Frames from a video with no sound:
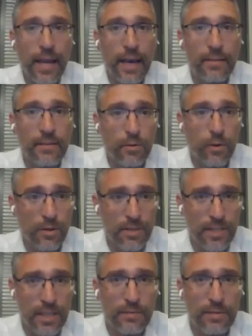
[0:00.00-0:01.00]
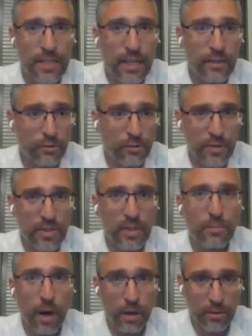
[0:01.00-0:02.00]
and, of course, an invitation for
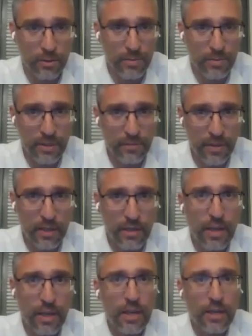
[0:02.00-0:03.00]
tomorrow's briefing.